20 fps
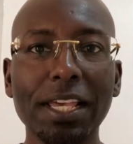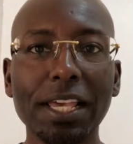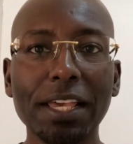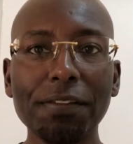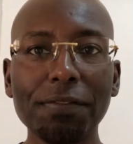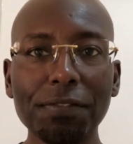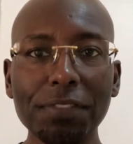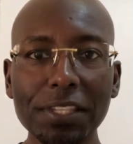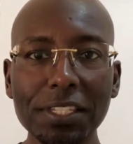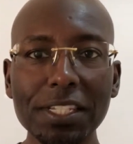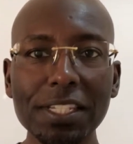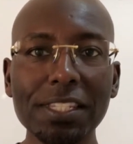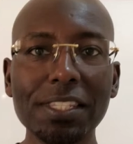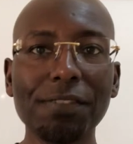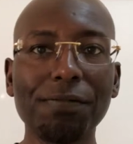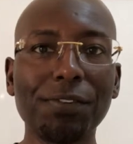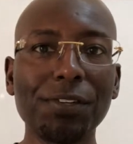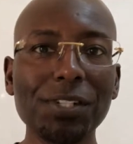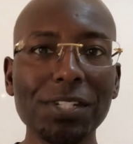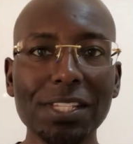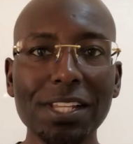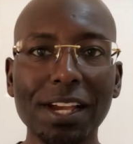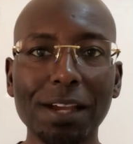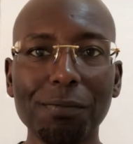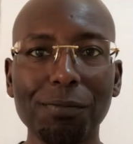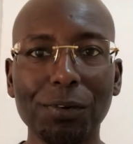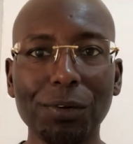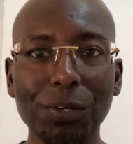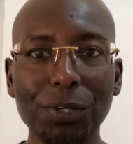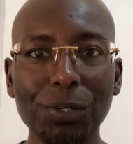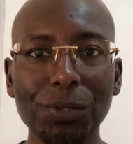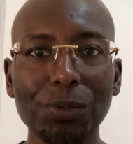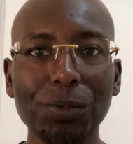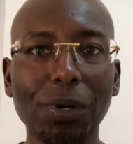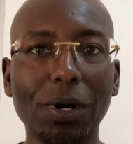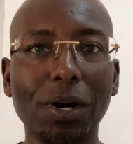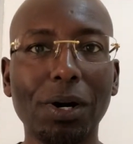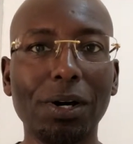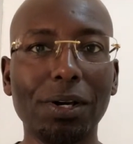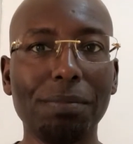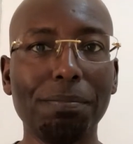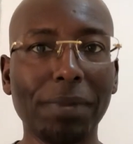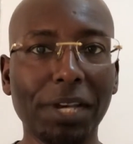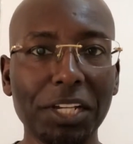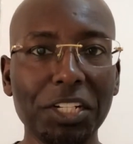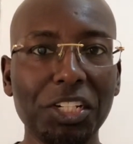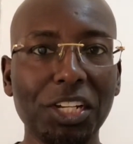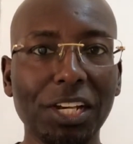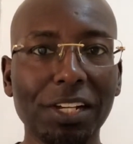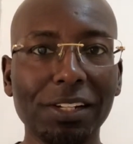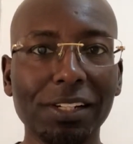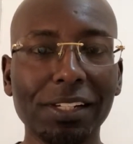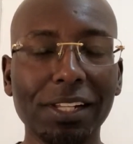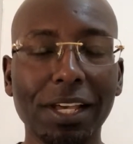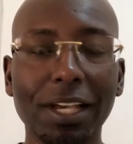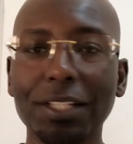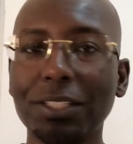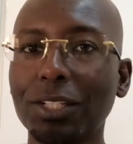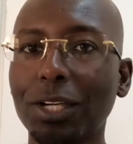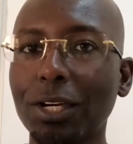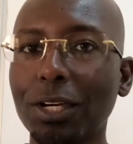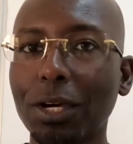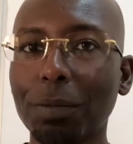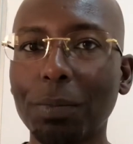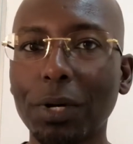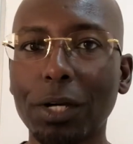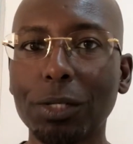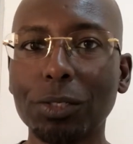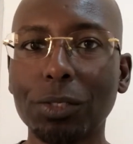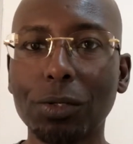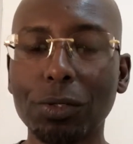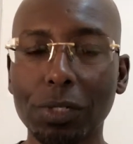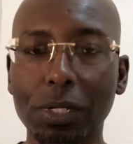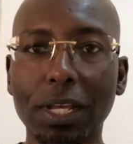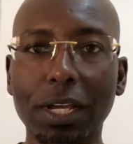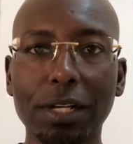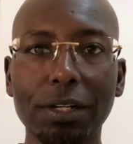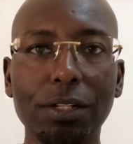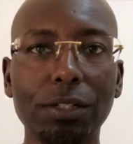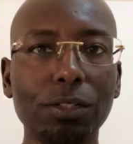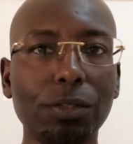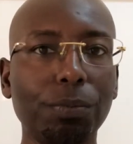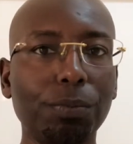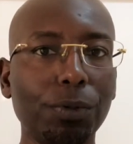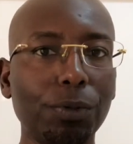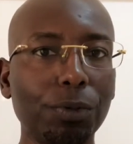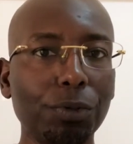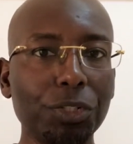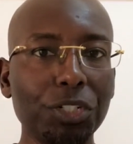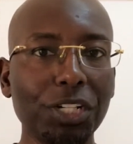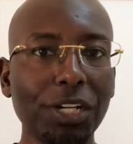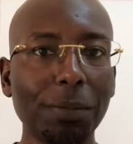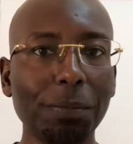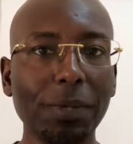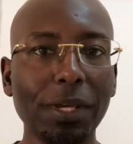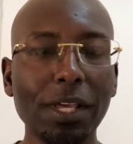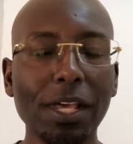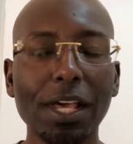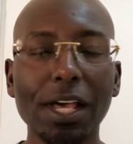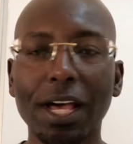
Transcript: If this is the first time for you on my channel, I talk about online entrepreneurship,